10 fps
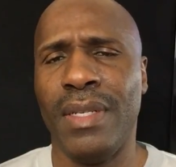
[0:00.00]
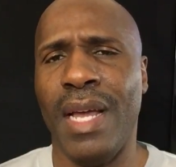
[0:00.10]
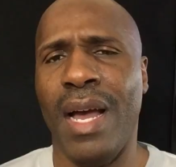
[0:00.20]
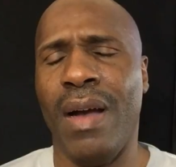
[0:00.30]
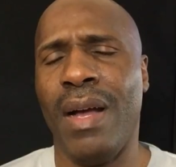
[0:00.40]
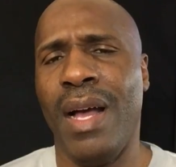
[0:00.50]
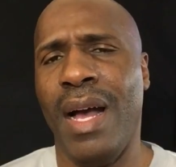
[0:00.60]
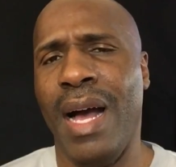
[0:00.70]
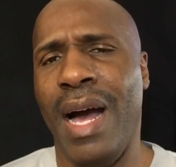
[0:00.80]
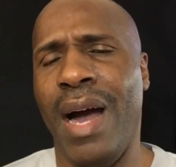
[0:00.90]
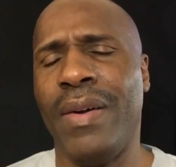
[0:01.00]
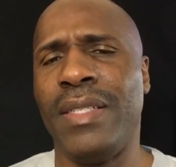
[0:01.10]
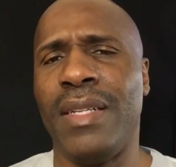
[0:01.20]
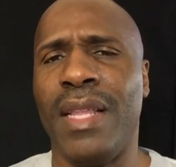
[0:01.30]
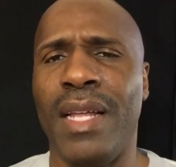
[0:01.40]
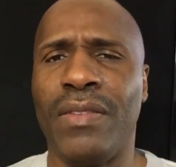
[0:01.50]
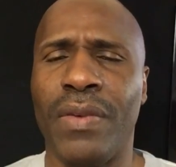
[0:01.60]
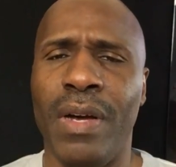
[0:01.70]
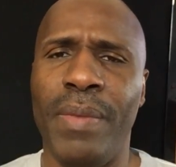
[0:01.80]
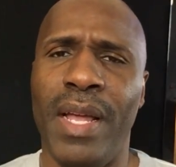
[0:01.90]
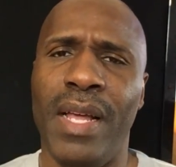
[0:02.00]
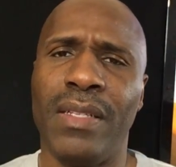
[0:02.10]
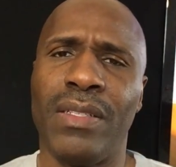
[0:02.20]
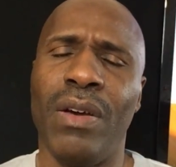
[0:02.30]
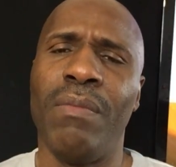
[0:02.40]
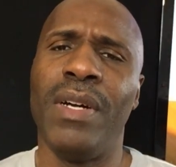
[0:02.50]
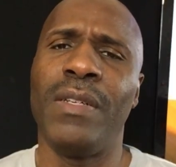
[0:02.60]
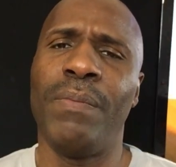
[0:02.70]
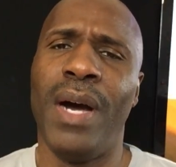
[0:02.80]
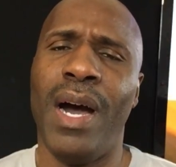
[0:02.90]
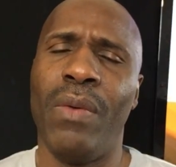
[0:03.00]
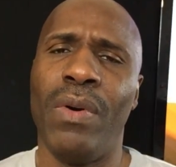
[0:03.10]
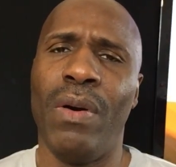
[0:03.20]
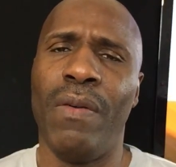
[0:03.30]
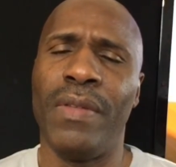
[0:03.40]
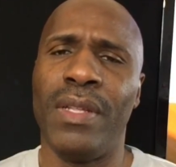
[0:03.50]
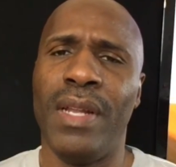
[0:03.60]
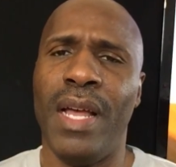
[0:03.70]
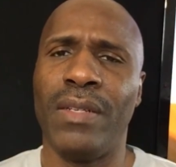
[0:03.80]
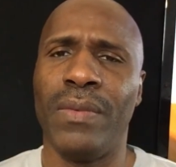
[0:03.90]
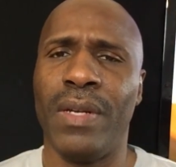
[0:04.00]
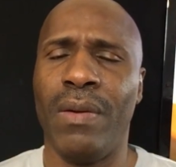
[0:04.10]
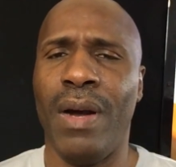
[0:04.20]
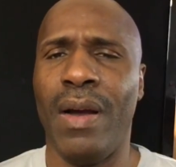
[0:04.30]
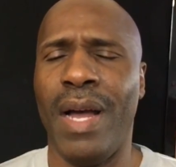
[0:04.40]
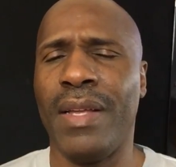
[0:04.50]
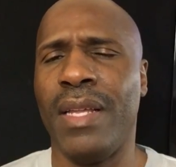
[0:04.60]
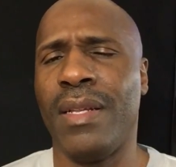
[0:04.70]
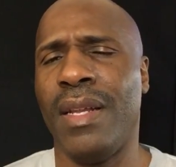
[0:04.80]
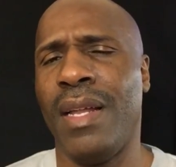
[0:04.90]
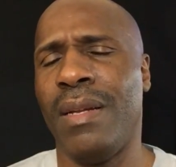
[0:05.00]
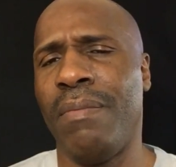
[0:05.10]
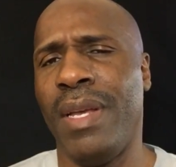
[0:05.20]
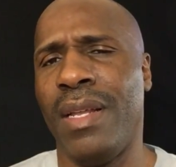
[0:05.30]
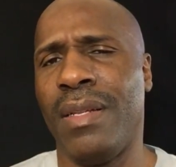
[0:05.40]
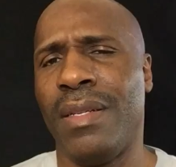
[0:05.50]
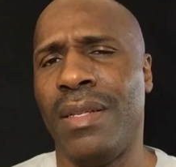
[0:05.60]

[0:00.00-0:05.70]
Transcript: Now, how is it that Trump has so much power over the National Enquirer? I'll get to that in a minute.